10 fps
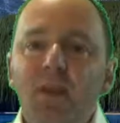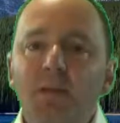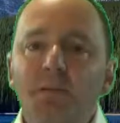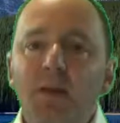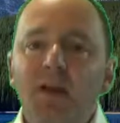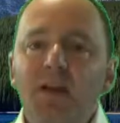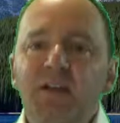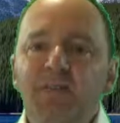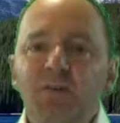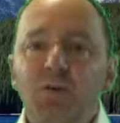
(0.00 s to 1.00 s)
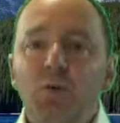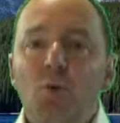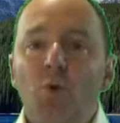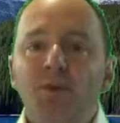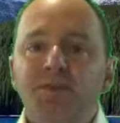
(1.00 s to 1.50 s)
But if you're
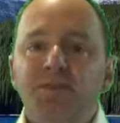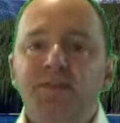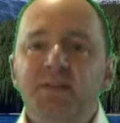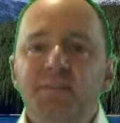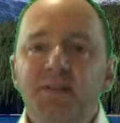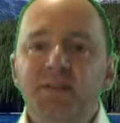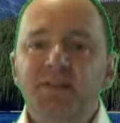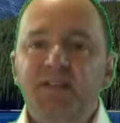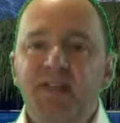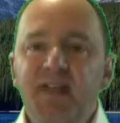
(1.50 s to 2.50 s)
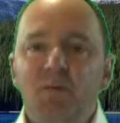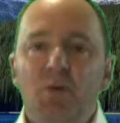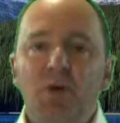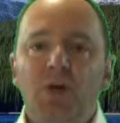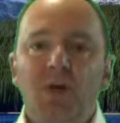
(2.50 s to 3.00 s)
going to simply say,
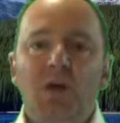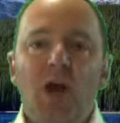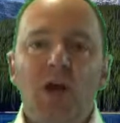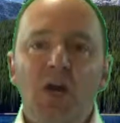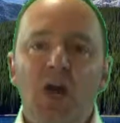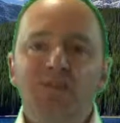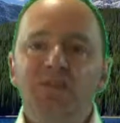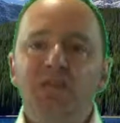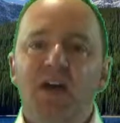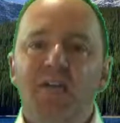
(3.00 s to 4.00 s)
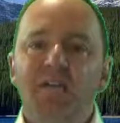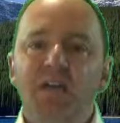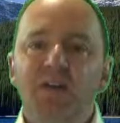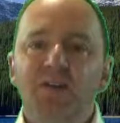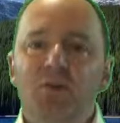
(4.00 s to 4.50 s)
we're going to cut off stuff
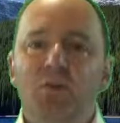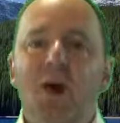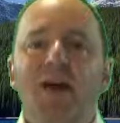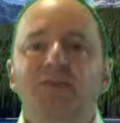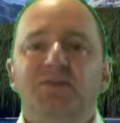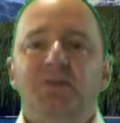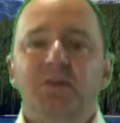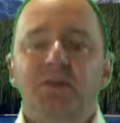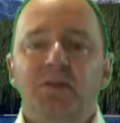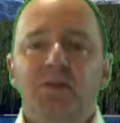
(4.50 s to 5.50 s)
in the West,